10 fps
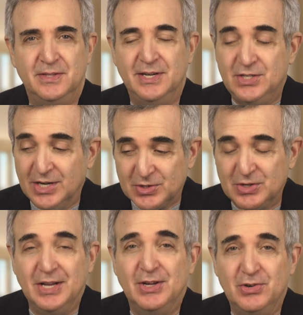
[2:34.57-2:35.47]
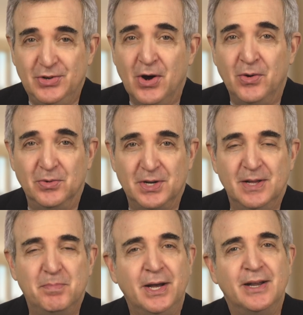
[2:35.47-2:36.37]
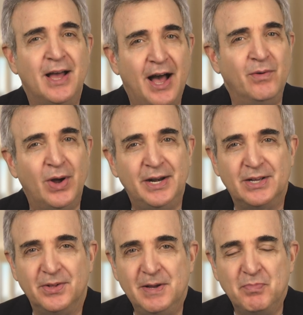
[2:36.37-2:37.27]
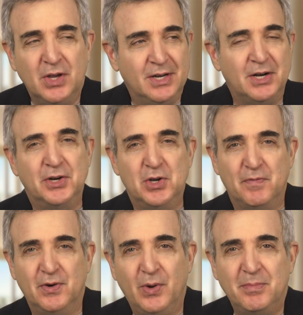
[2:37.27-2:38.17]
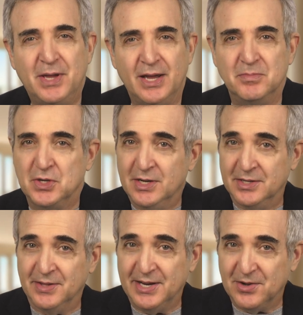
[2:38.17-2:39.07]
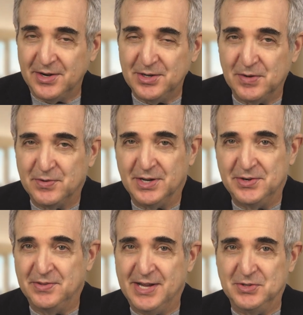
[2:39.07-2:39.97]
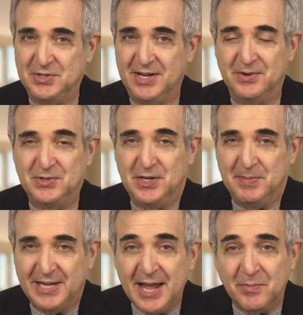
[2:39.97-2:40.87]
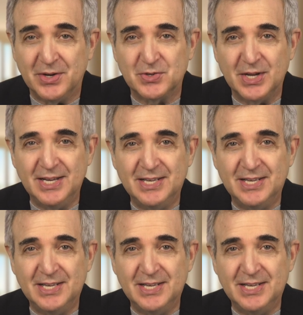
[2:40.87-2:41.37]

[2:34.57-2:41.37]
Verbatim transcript: They just don't. But ironically, audio for webcams, unlike audio for $100,000 cinema cameras,